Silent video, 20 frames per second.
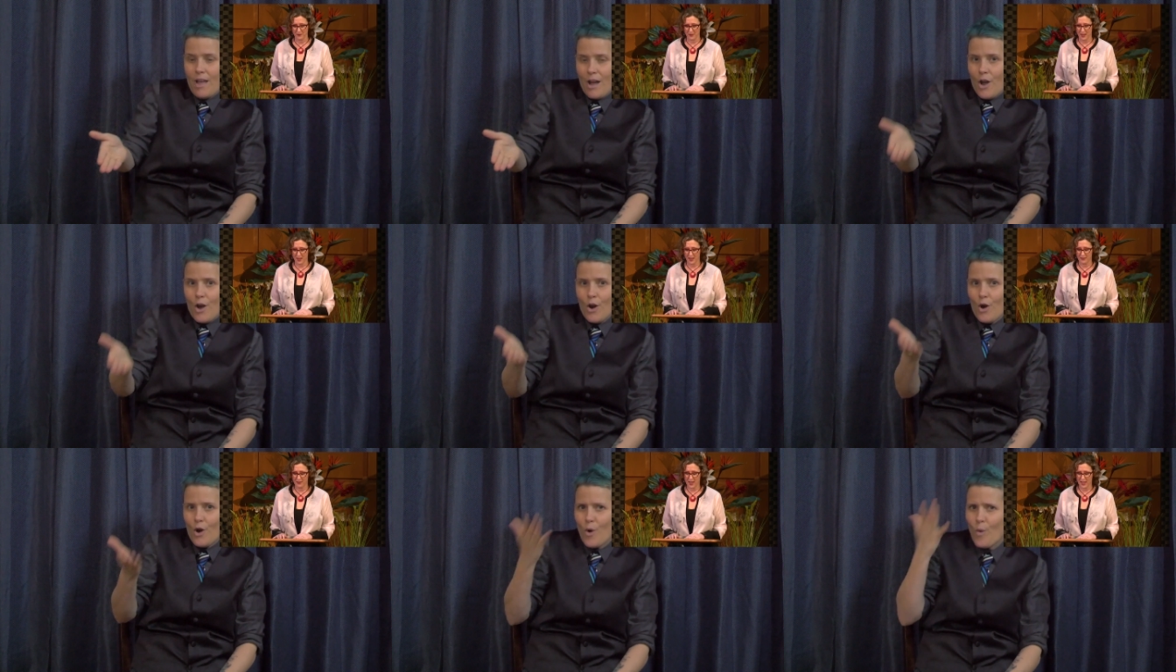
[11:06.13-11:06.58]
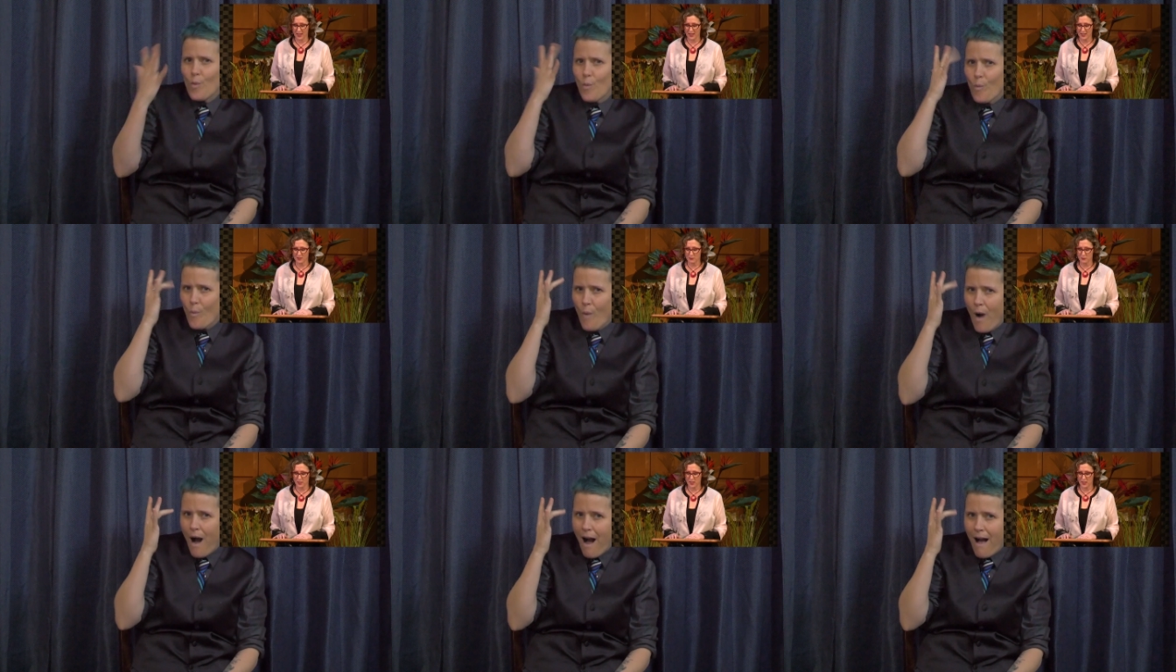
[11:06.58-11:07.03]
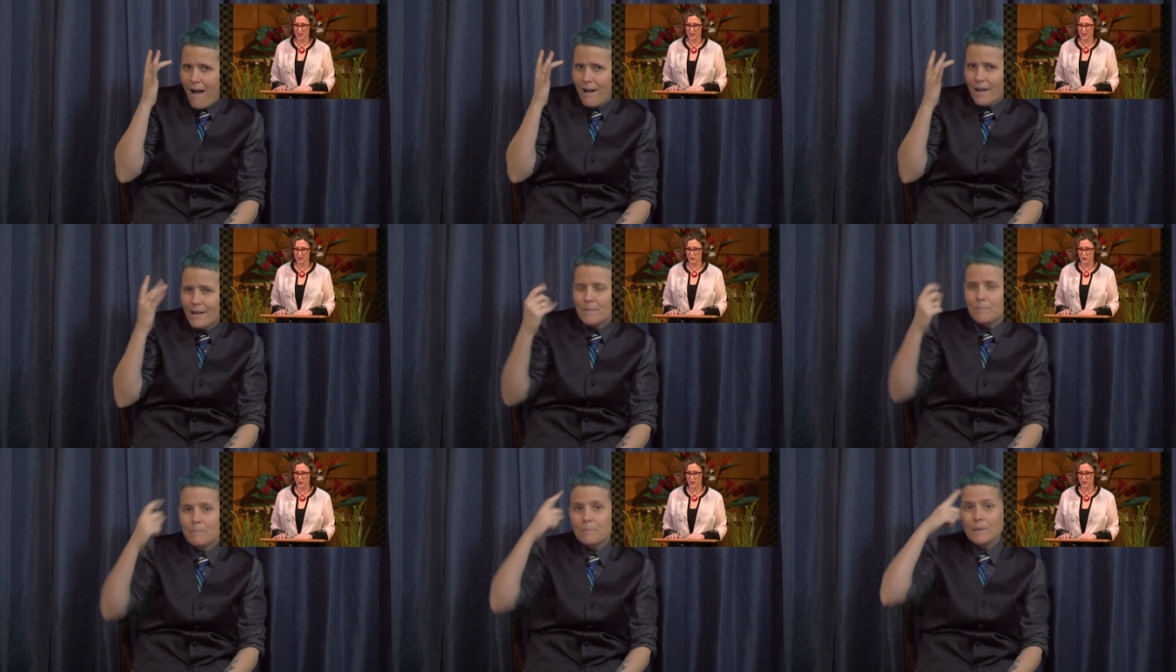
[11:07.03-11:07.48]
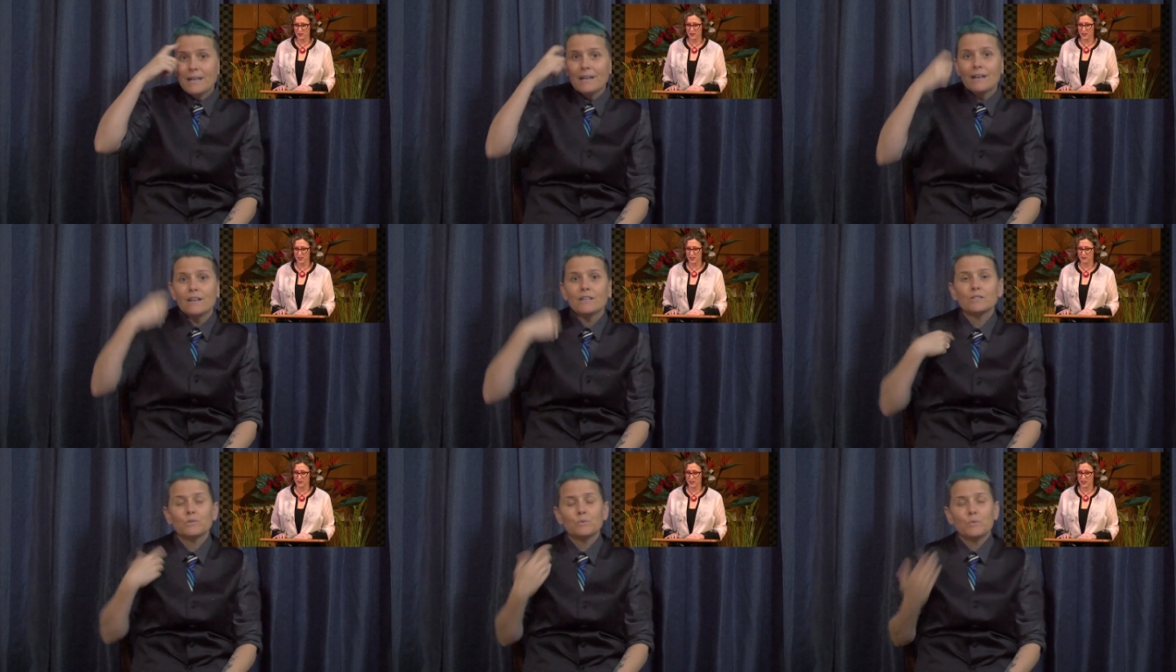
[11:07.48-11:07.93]
And that is because we are
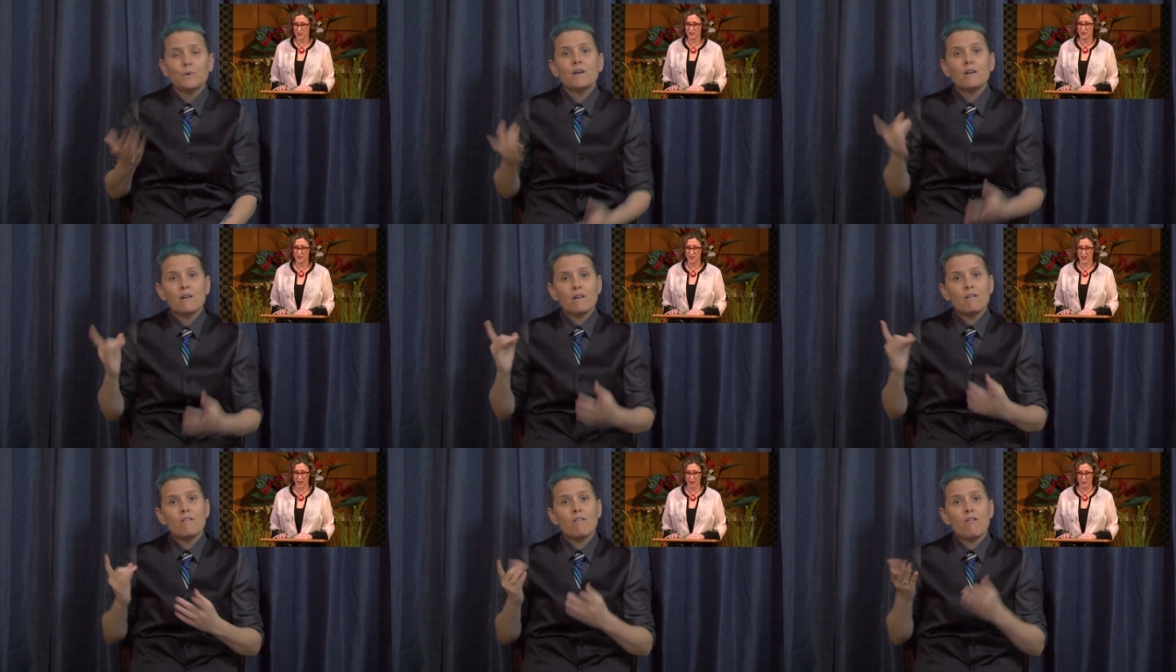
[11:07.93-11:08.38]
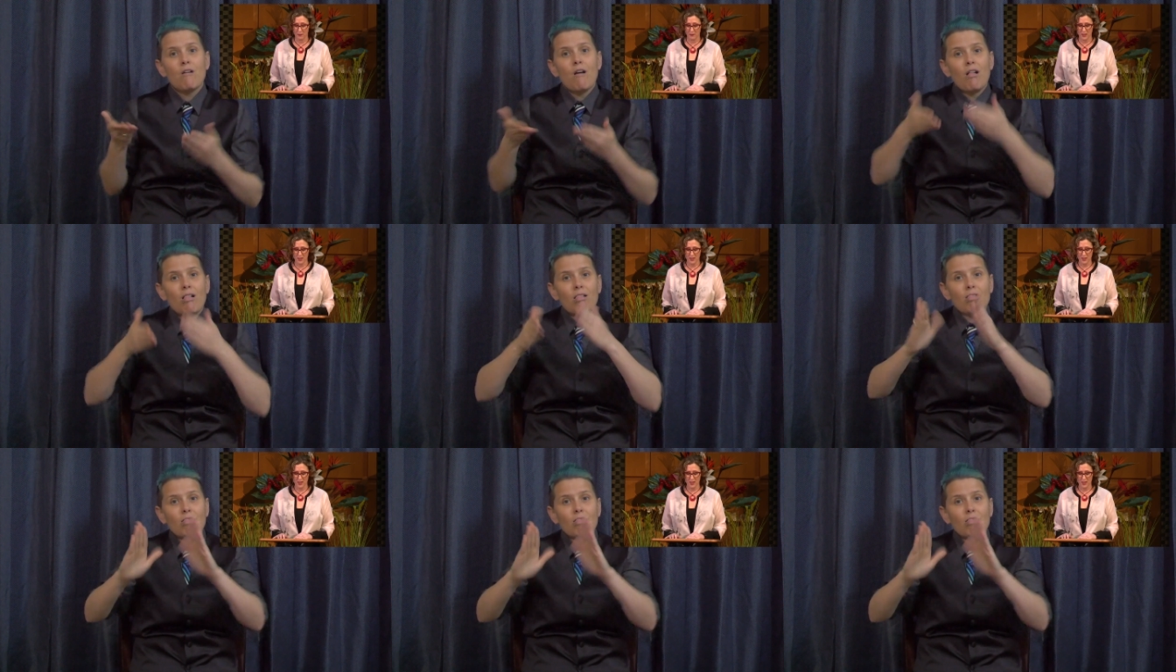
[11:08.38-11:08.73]
giving them